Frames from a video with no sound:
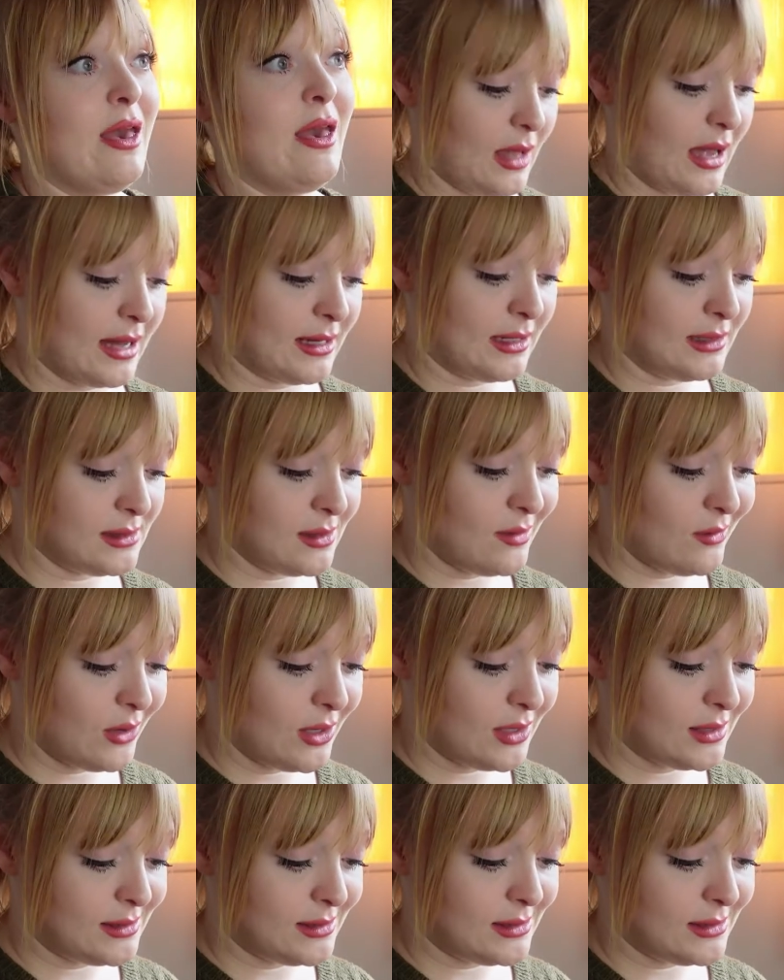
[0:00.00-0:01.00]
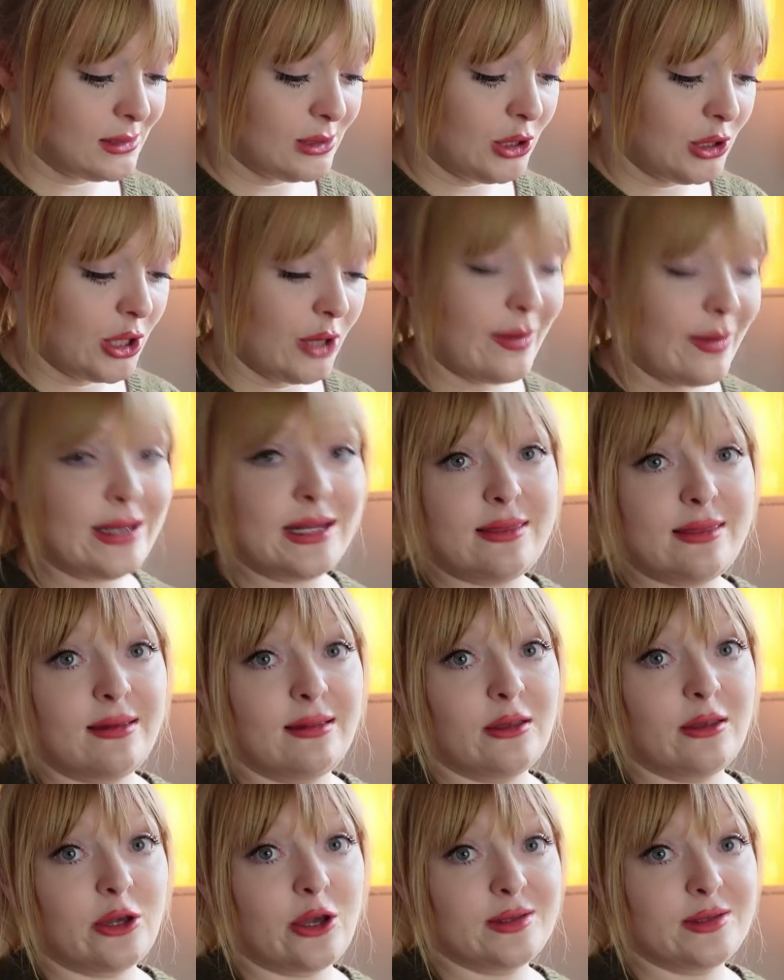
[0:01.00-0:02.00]
and as long as, you know, anything
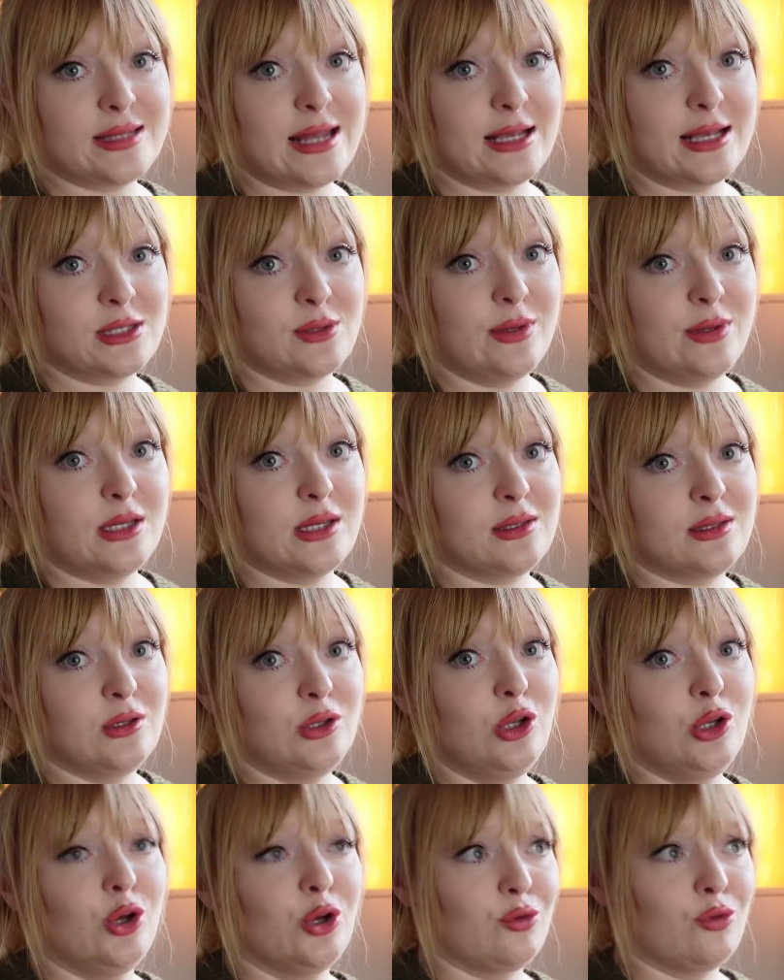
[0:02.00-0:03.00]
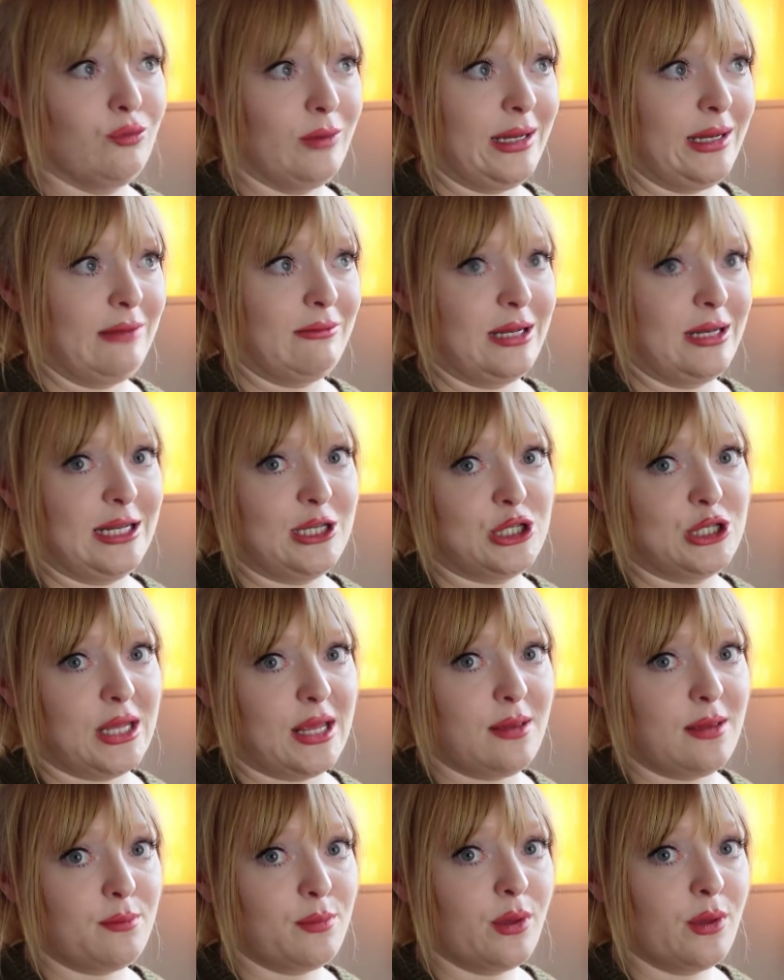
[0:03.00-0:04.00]
that goes next to it doesn't look really, really
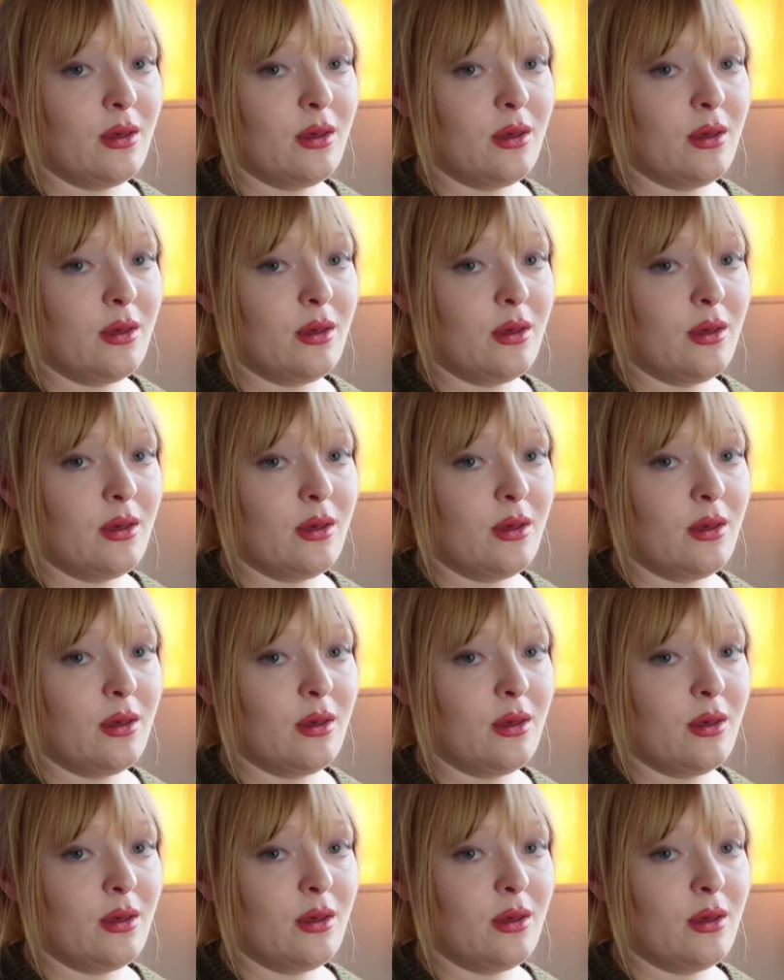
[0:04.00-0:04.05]
cheap,